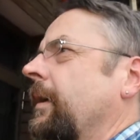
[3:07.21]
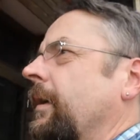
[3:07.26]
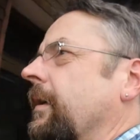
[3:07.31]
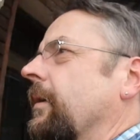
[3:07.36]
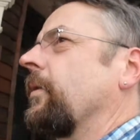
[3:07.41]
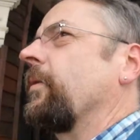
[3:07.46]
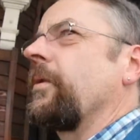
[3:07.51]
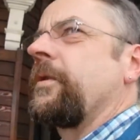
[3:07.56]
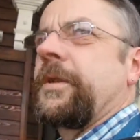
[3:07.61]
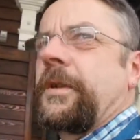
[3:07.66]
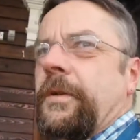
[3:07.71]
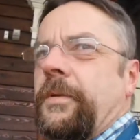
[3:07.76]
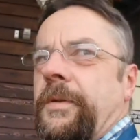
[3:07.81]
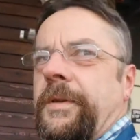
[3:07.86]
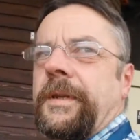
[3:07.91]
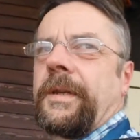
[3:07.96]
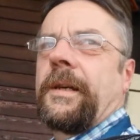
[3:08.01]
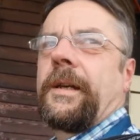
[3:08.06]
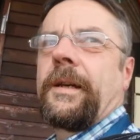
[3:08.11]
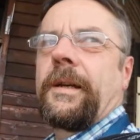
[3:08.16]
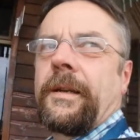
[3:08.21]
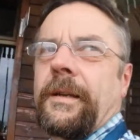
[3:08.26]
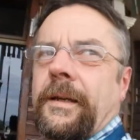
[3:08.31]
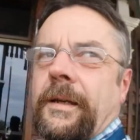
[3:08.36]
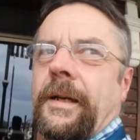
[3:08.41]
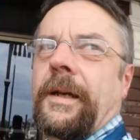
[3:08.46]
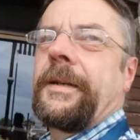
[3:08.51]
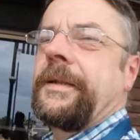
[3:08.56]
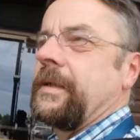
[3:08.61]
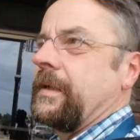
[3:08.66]
And also that
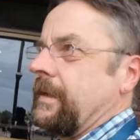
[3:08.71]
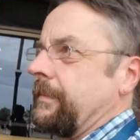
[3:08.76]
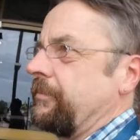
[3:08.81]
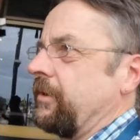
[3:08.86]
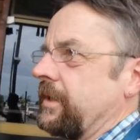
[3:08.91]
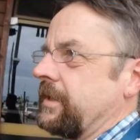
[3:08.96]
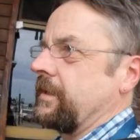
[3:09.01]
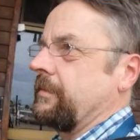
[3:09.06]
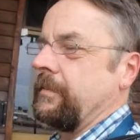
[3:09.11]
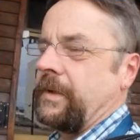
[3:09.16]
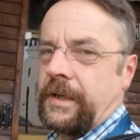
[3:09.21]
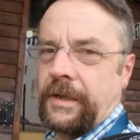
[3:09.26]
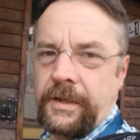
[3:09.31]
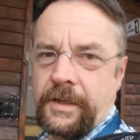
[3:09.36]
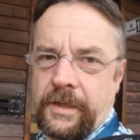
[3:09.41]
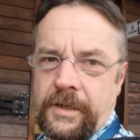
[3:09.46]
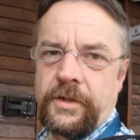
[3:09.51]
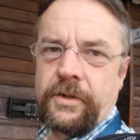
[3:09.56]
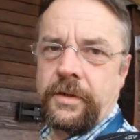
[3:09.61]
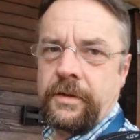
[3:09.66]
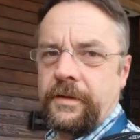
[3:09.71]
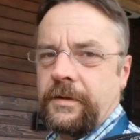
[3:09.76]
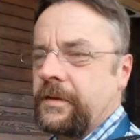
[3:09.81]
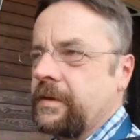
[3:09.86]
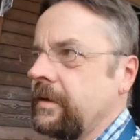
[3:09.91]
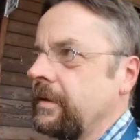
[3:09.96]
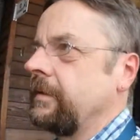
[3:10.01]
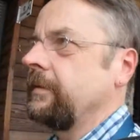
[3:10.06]
antidepressant medications